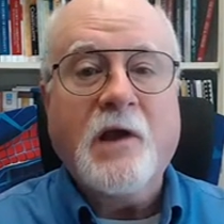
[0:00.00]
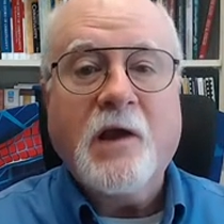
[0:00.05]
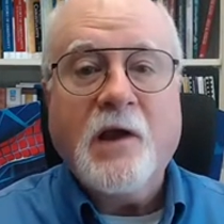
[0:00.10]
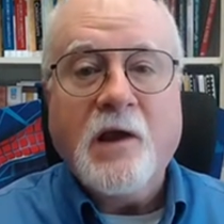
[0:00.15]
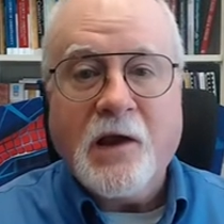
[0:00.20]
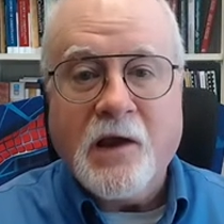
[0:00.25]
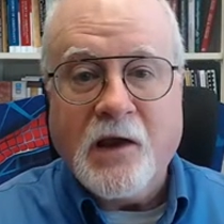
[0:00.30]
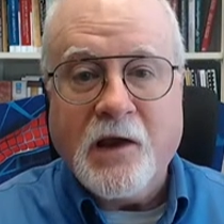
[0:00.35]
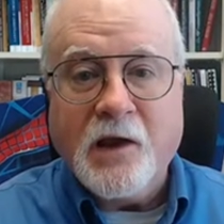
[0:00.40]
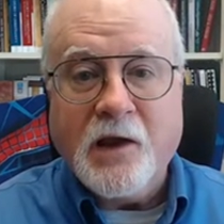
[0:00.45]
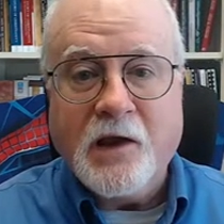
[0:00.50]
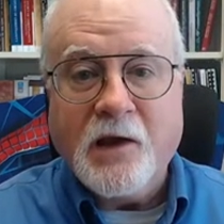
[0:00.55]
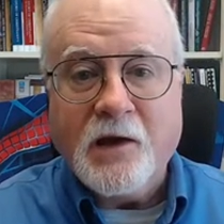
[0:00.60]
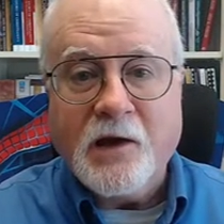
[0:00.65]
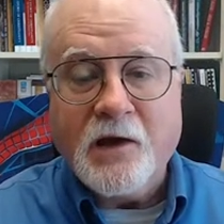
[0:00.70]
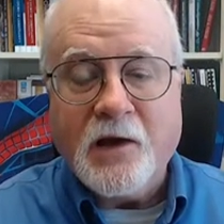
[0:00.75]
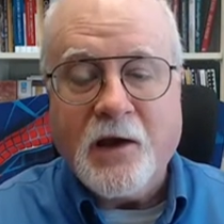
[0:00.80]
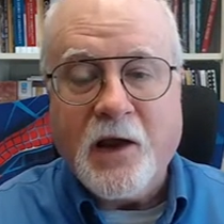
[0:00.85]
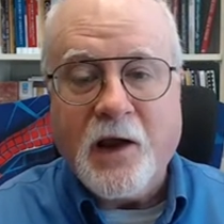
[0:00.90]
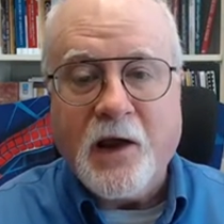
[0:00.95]
in
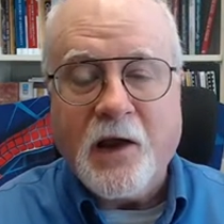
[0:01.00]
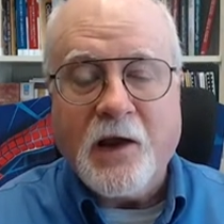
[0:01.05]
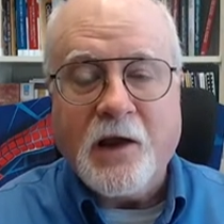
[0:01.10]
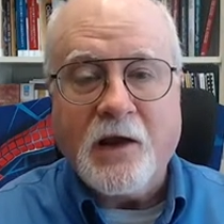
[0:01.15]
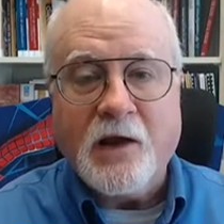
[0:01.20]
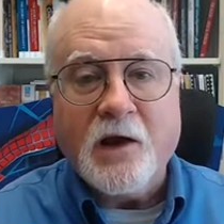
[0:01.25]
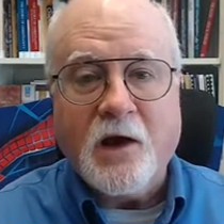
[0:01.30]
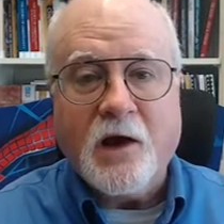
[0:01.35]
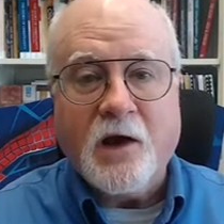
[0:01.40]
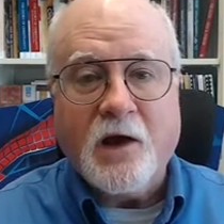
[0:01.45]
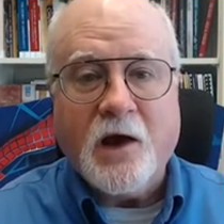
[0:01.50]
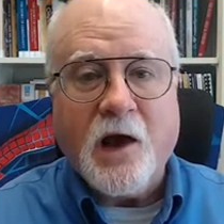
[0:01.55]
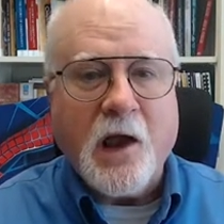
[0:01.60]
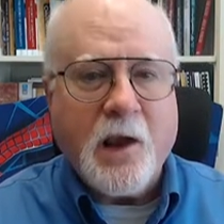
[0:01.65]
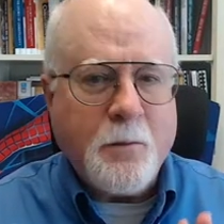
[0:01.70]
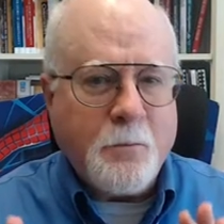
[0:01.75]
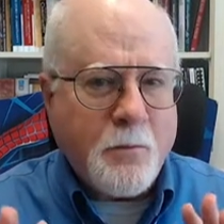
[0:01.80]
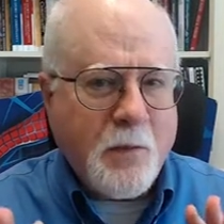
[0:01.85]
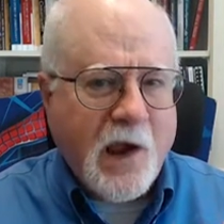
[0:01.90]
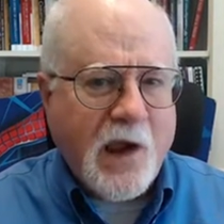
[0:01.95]
a
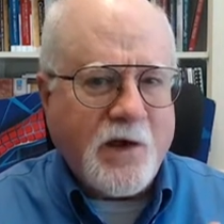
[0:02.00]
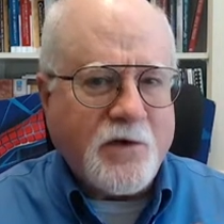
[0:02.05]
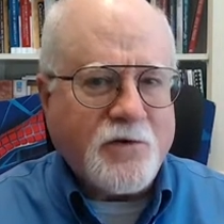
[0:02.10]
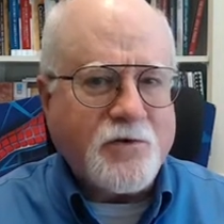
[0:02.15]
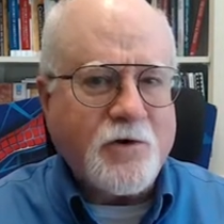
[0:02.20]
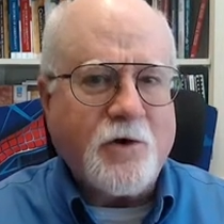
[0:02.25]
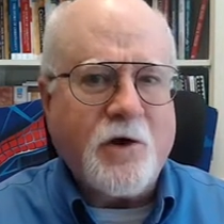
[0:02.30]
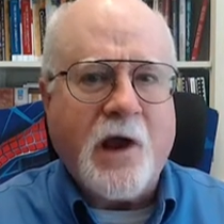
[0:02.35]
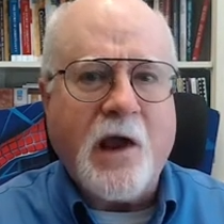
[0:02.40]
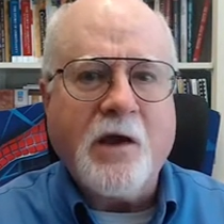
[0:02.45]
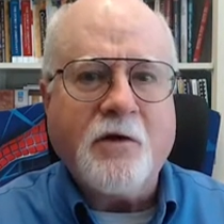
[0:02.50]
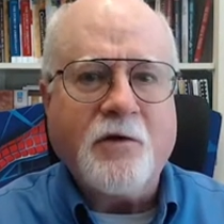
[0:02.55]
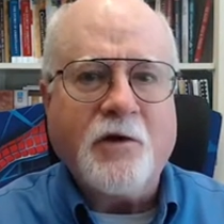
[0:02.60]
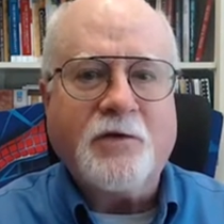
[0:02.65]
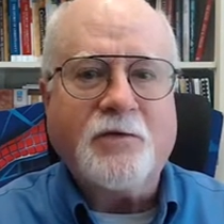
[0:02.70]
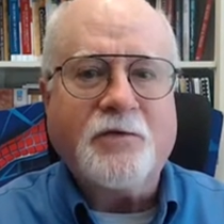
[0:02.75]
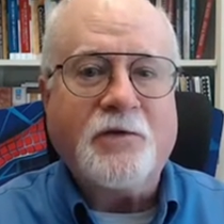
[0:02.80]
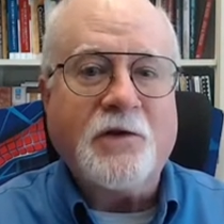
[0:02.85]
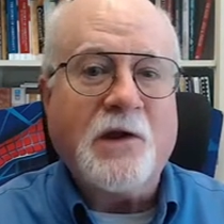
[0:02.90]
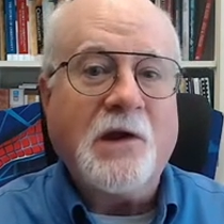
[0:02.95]
major
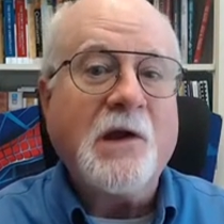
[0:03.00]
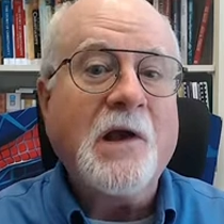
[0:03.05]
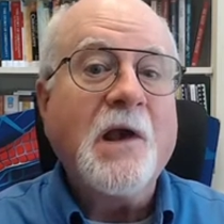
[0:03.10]
heresy